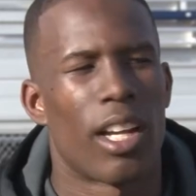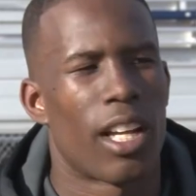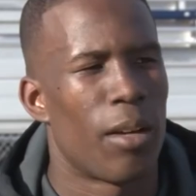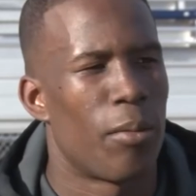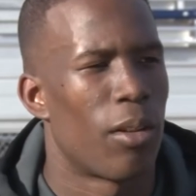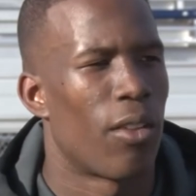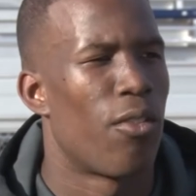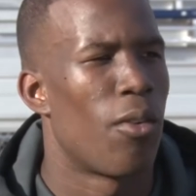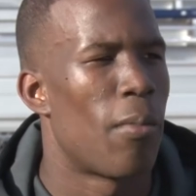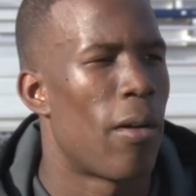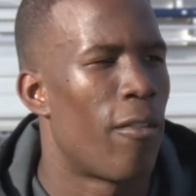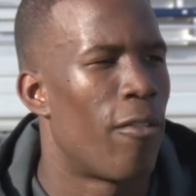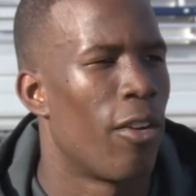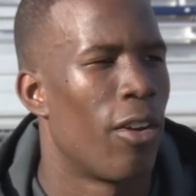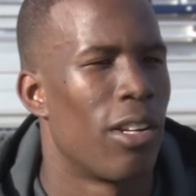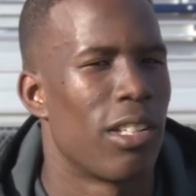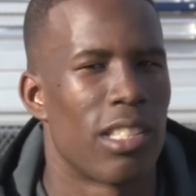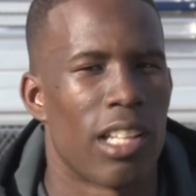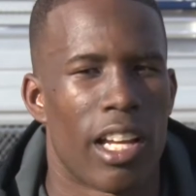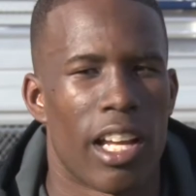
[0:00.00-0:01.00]
I come on the football
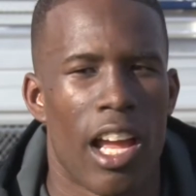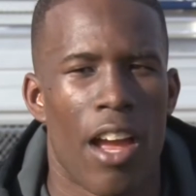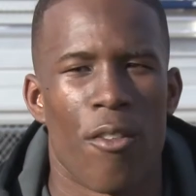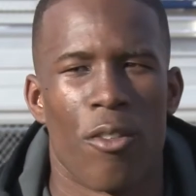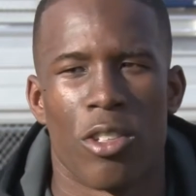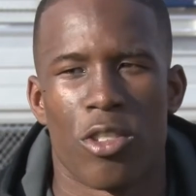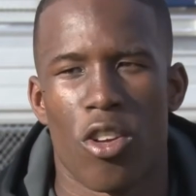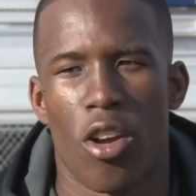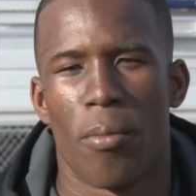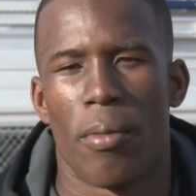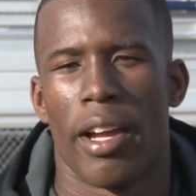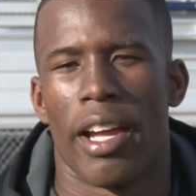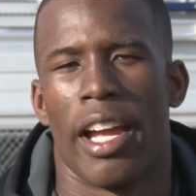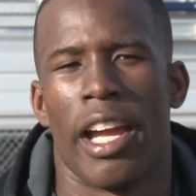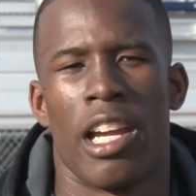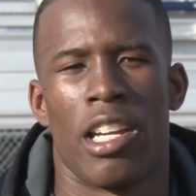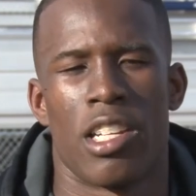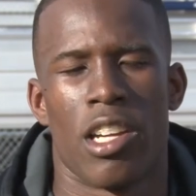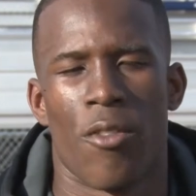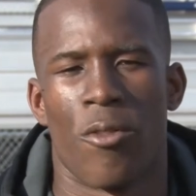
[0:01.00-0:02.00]
field, it's like everyone's around my
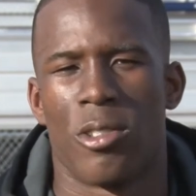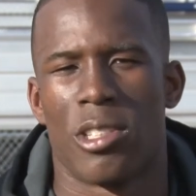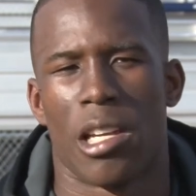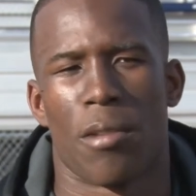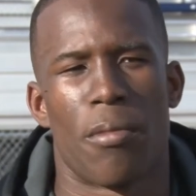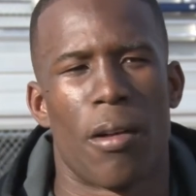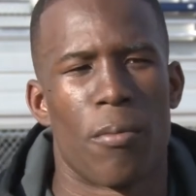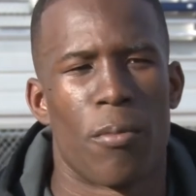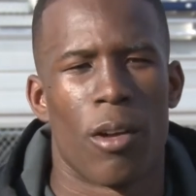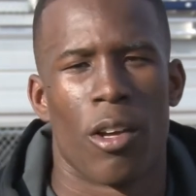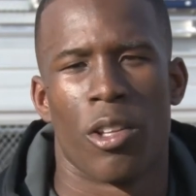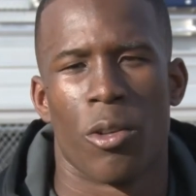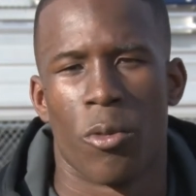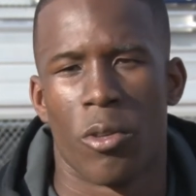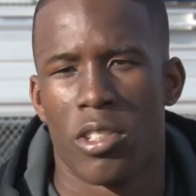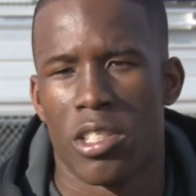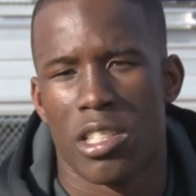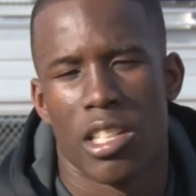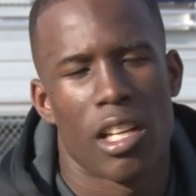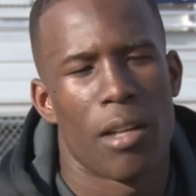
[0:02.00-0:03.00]
age, everyone's like my brother.
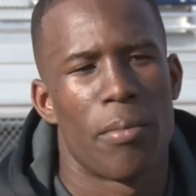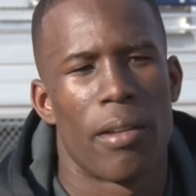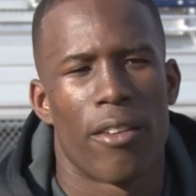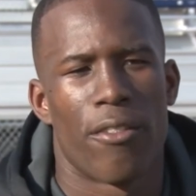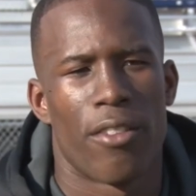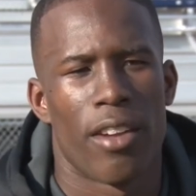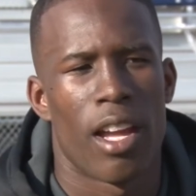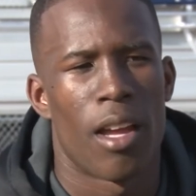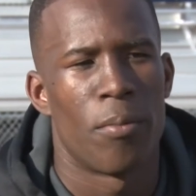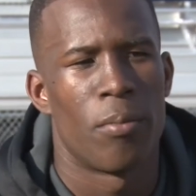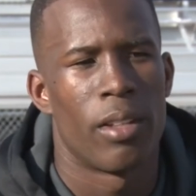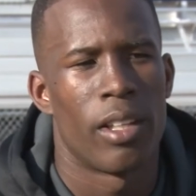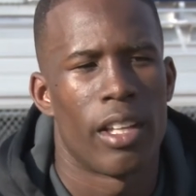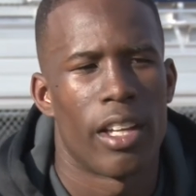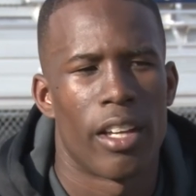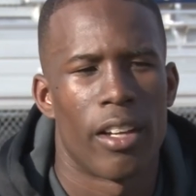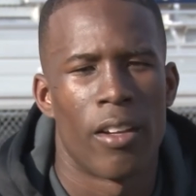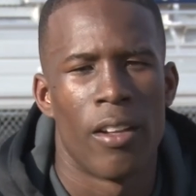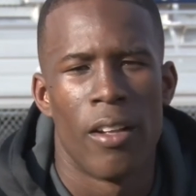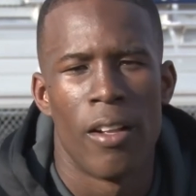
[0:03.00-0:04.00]
We're just like a big family,
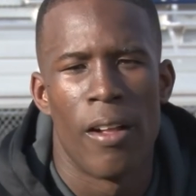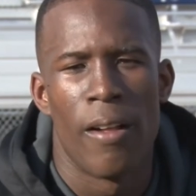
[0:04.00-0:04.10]
and